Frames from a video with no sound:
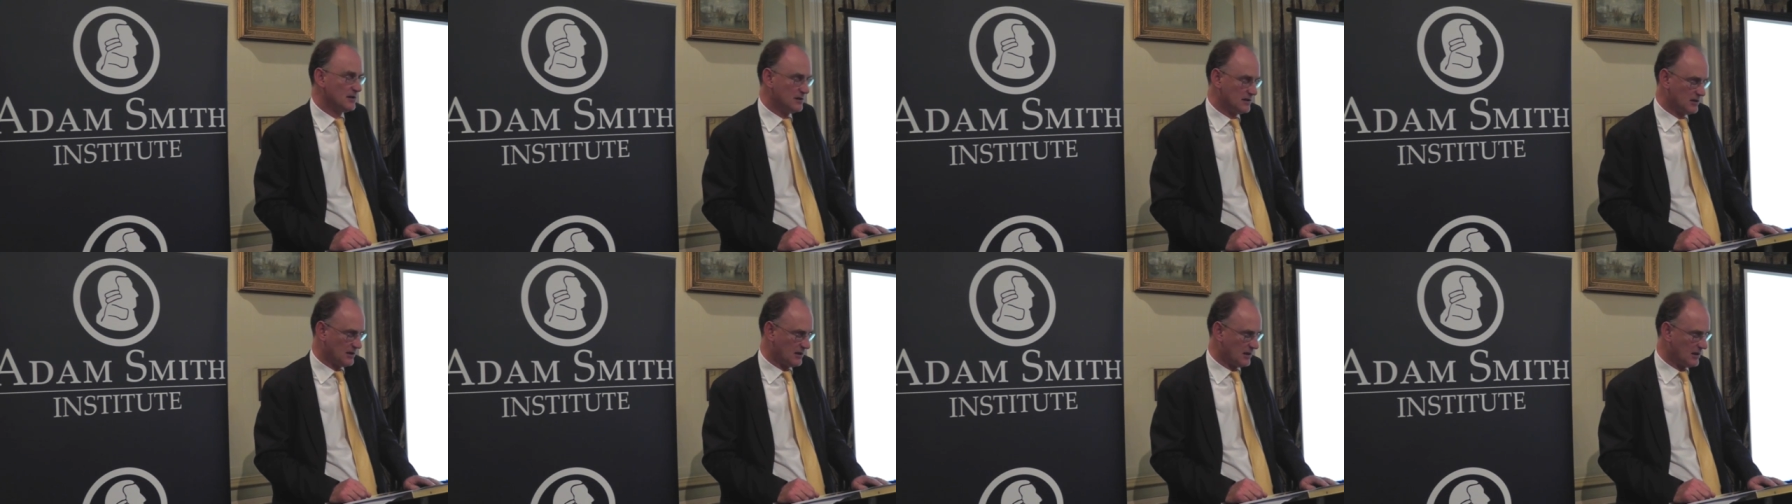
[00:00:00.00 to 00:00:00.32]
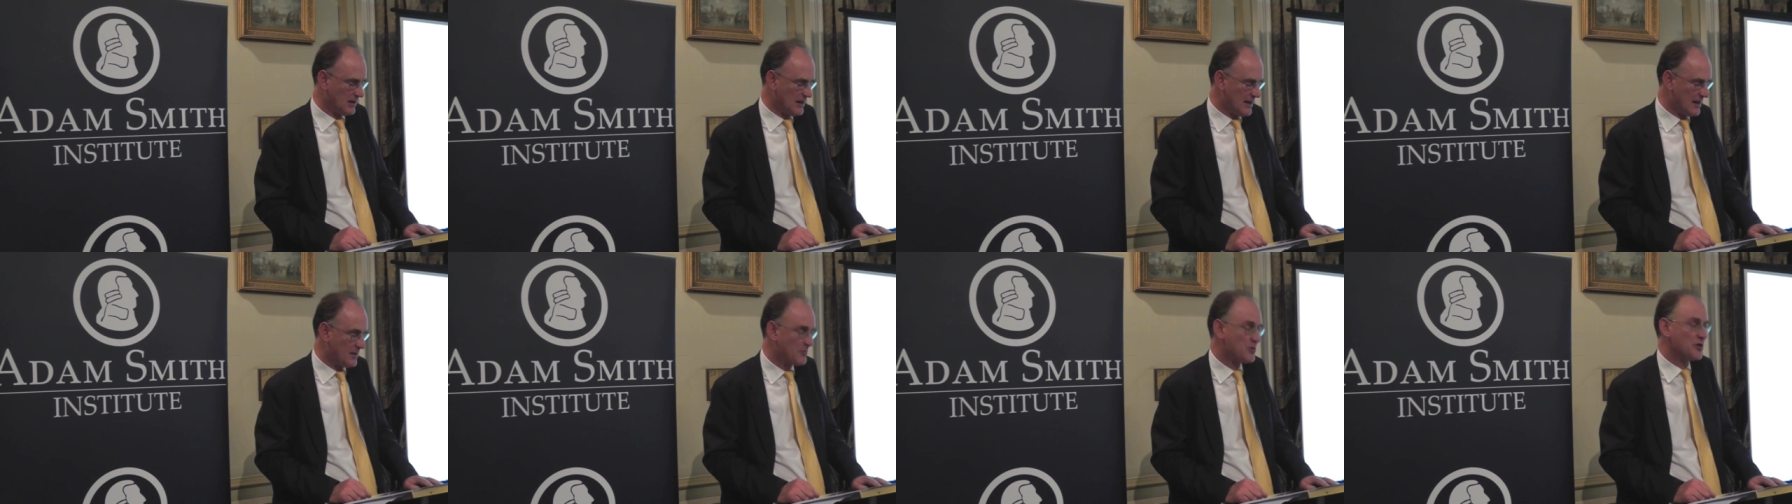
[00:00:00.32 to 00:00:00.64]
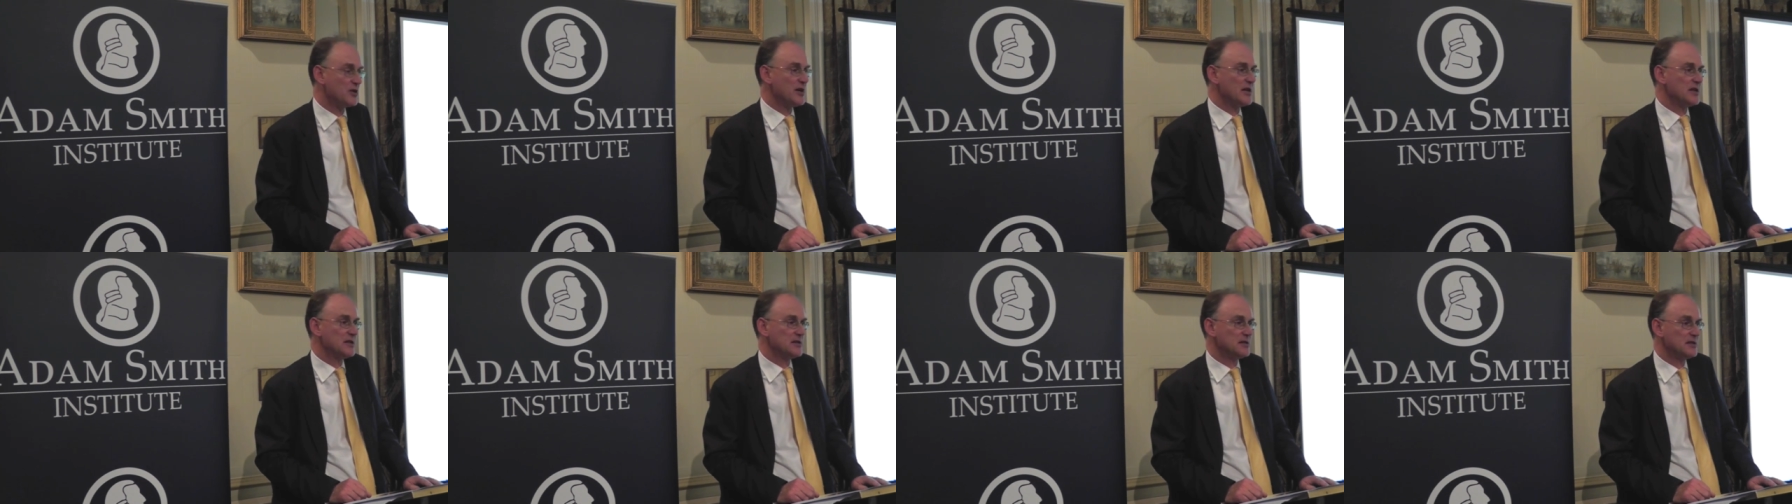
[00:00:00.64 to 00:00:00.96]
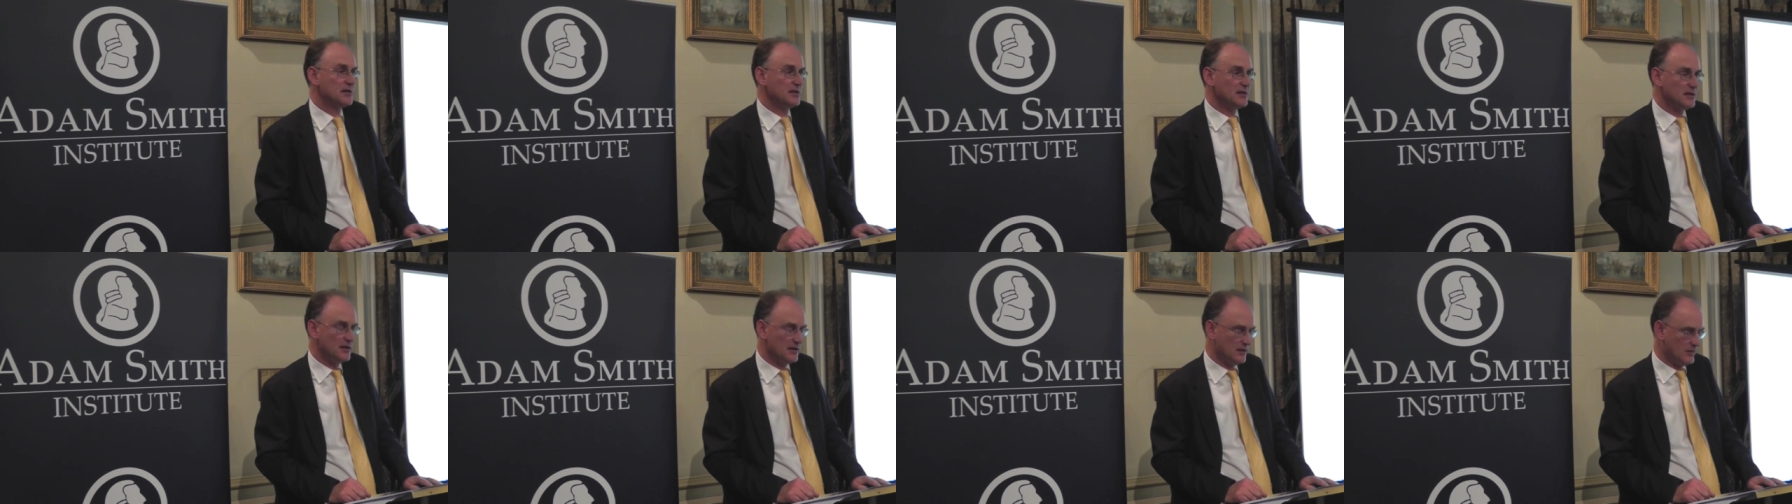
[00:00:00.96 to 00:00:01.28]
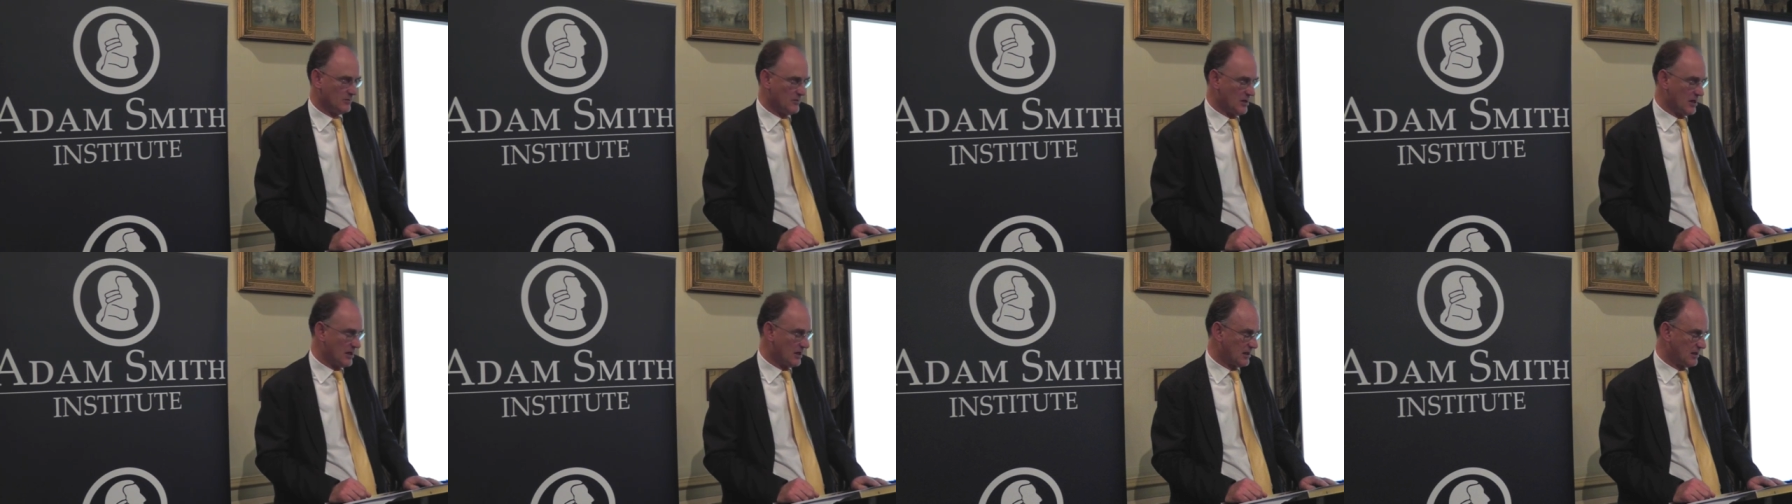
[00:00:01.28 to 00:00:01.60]
to collaborate in
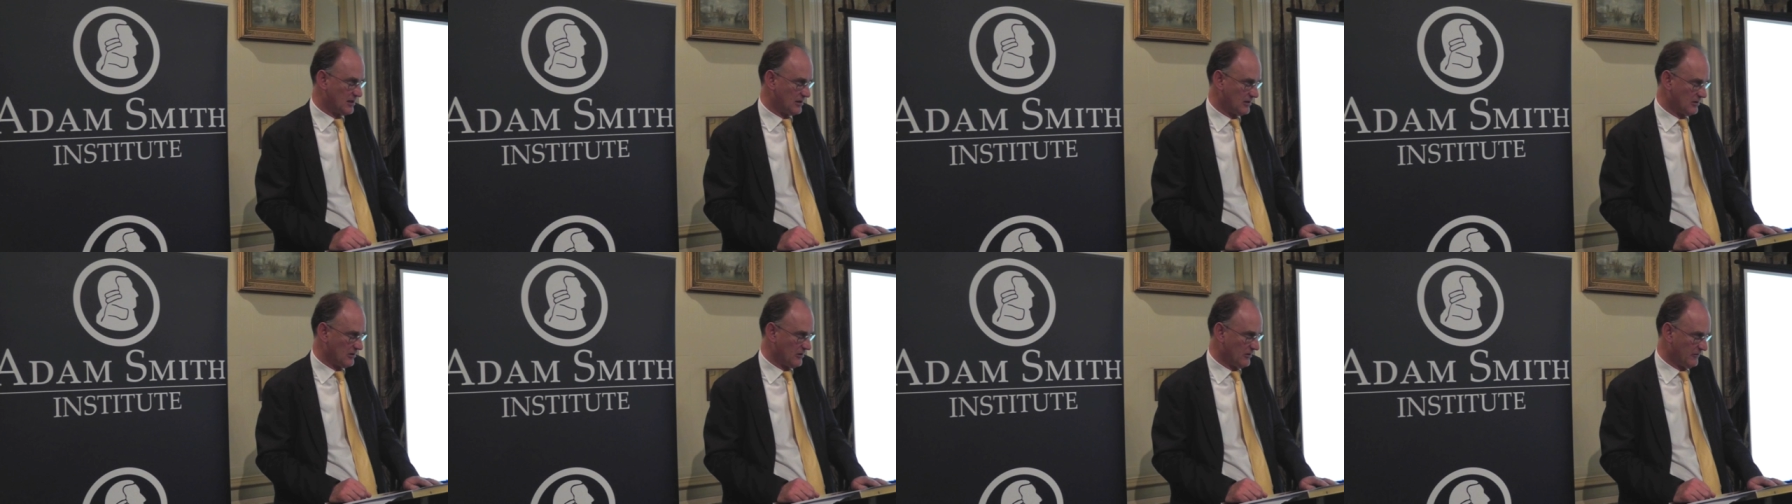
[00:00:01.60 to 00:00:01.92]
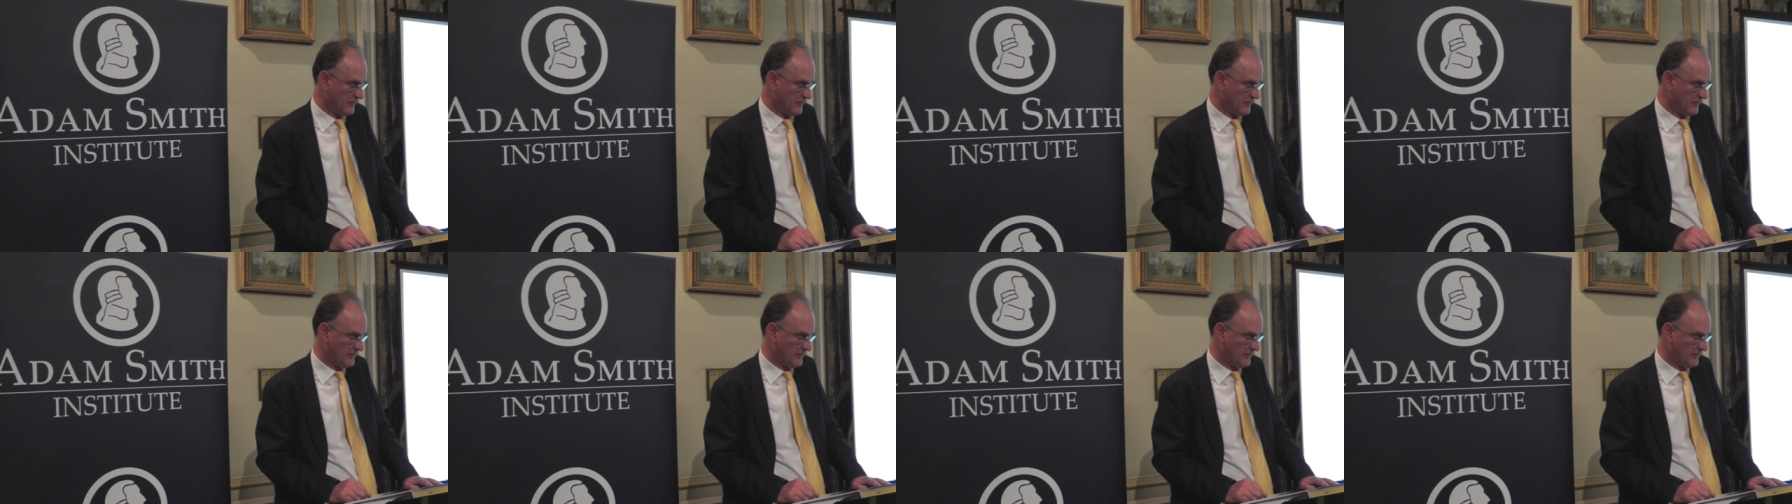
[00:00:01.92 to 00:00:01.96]
the making